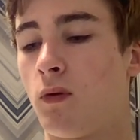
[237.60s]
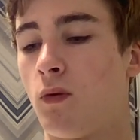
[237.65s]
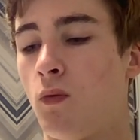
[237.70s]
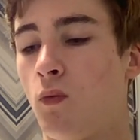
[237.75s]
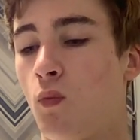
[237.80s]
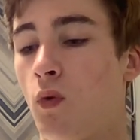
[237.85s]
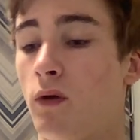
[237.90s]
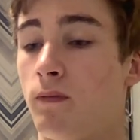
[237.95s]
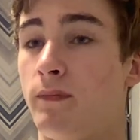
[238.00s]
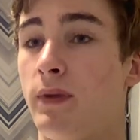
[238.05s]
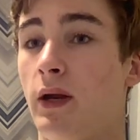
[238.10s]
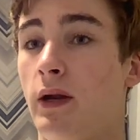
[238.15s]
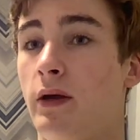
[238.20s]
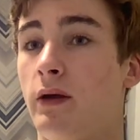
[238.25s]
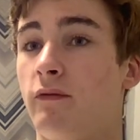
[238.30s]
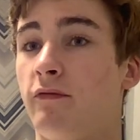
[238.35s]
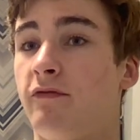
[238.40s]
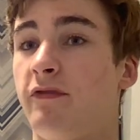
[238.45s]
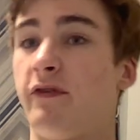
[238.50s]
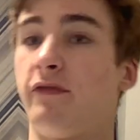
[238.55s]

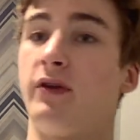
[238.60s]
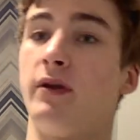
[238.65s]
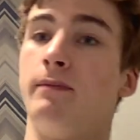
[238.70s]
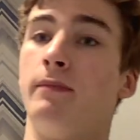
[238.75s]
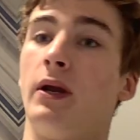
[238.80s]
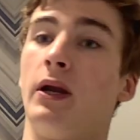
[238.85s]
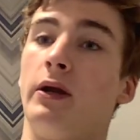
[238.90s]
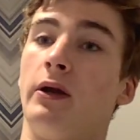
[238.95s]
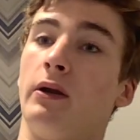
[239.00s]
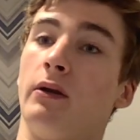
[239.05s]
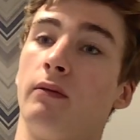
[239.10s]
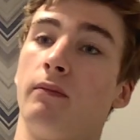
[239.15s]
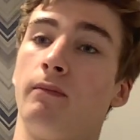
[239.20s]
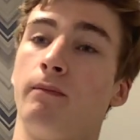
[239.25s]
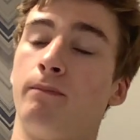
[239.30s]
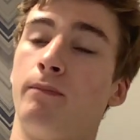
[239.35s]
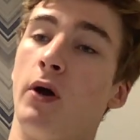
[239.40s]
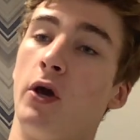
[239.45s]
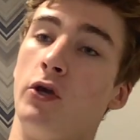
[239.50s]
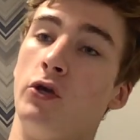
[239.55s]
1,050 million
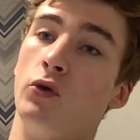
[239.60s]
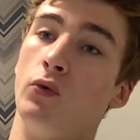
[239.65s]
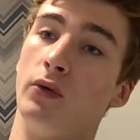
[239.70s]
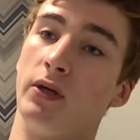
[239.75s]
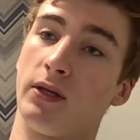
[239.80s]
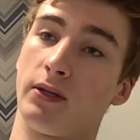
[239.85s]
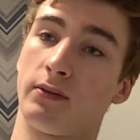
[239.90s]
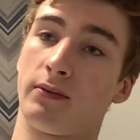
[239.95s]
per unit.